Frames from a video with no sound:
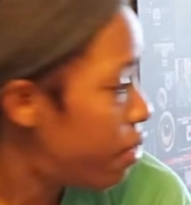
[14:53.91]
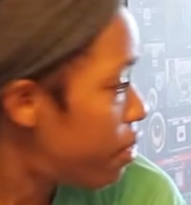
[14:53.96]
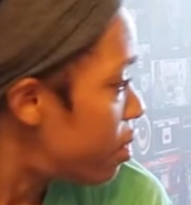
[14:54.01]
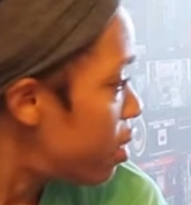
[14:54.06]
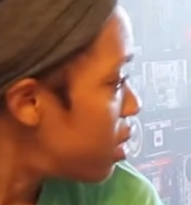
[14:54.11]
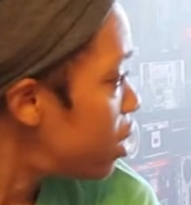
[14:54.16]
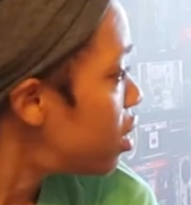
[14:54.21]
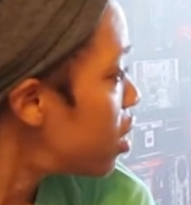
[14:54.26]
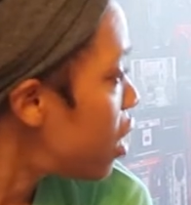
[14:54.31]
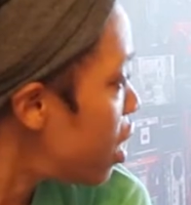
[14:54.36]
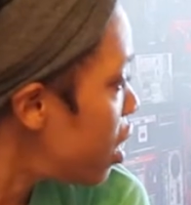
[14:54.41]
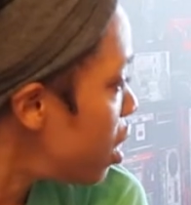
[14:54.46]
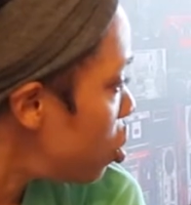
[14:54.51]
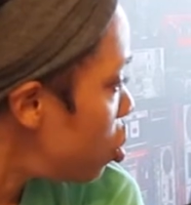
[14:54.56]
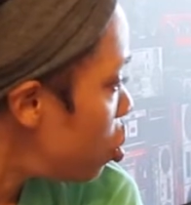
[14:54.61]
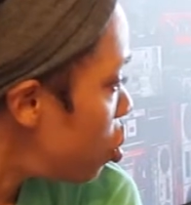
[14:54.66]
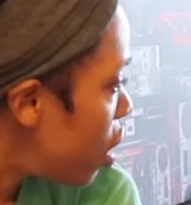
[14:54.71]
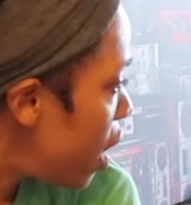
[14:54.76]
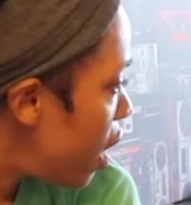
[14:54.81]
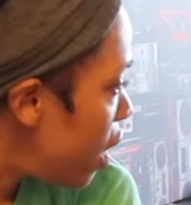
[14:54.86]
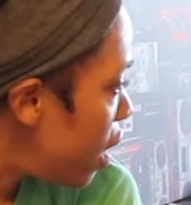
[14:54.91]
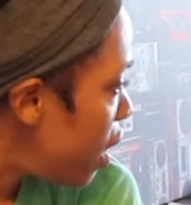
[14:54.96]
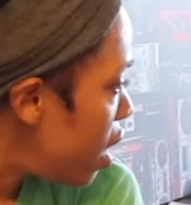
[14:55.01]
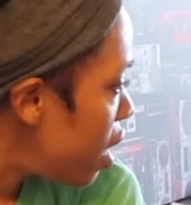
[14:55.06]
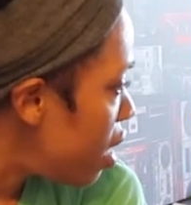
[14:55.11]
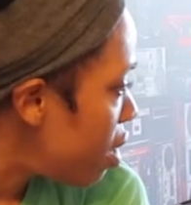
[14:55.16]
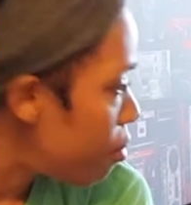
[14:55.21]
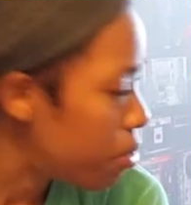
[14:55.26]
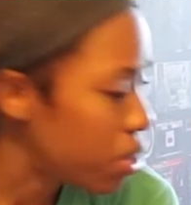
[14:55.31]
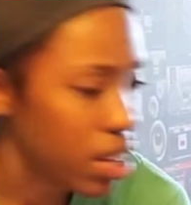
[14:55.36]
The sun is
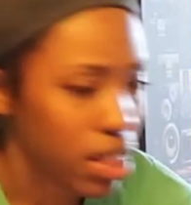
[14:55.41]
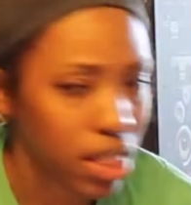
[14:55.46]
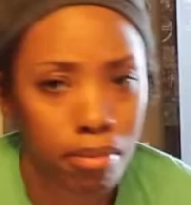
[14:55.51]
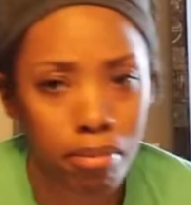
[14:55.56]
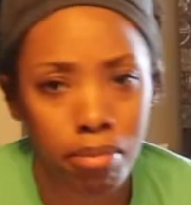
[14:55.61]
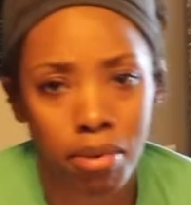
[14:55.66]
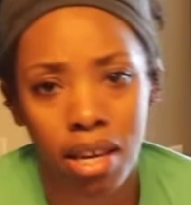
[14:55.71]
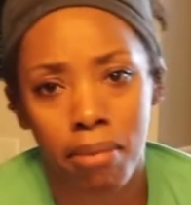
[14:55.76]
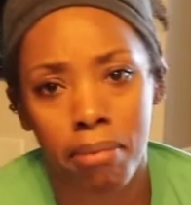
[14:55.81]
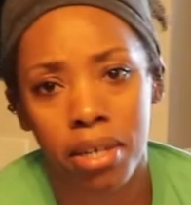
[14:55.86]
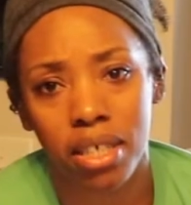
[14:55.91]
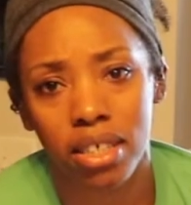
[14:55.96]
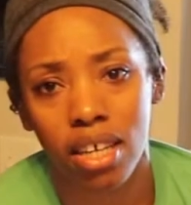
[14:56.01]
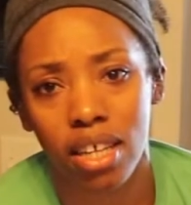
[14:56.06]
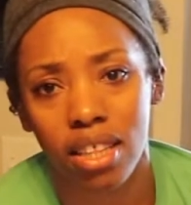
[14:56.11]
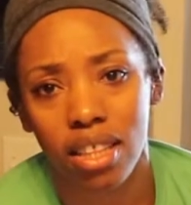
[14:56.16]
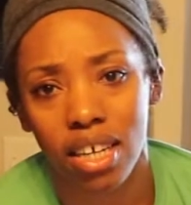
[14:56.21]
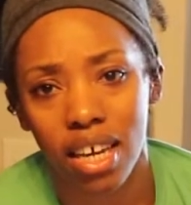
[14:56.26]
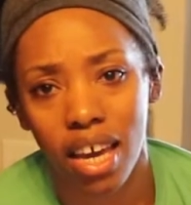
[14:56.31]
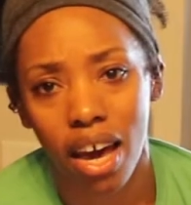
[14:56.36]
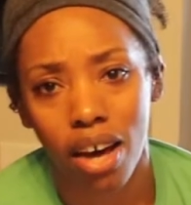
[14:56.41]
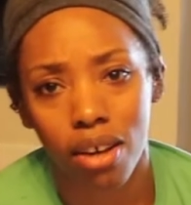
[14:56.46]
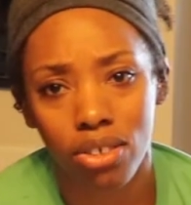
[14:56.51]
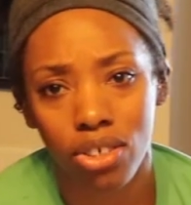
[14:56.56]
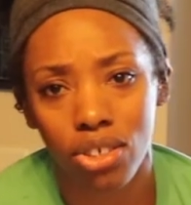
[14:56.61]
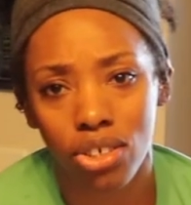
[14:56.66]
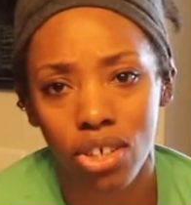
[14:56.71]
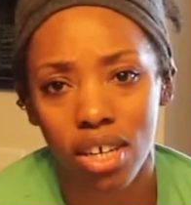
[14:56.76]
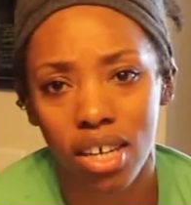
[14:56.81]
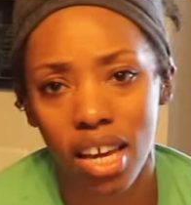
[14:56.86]
shining. We got the babies on the
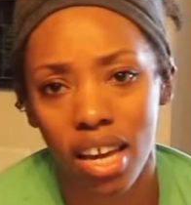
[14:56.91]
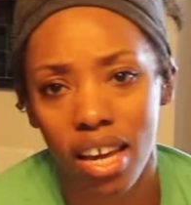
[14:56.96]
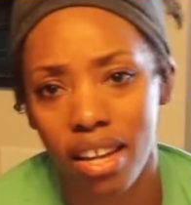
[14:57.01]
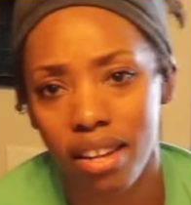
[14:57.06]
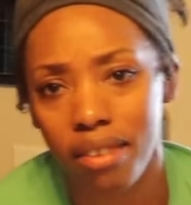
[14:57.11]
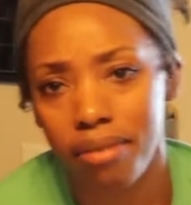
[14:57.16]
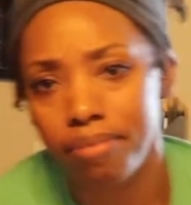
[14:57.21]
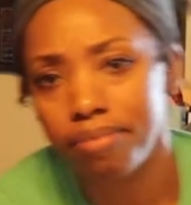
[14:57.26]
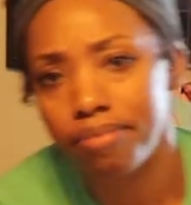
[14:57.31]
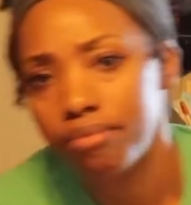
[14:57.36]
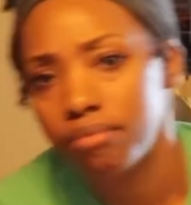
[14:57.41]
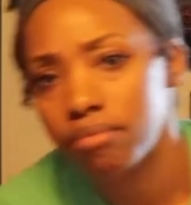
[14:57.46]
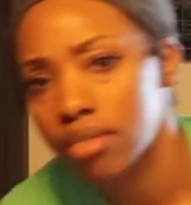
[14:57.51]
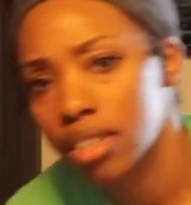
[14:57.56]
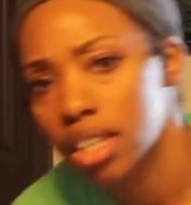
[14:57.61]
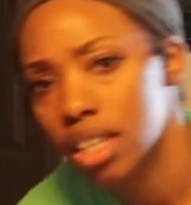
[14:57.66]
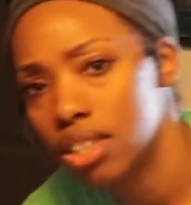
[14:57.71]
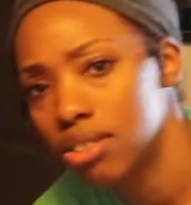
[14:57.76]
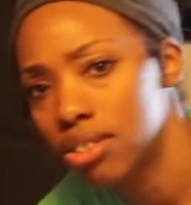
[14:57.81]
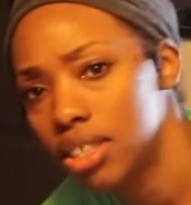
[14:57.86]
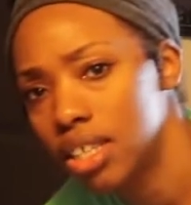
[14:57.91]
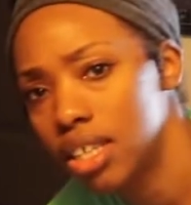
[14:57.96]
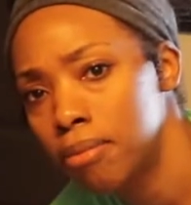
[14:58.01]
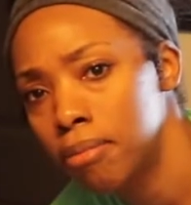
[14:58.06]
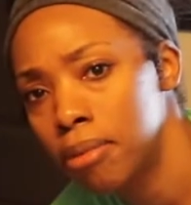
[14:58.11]
couch again. Can you see the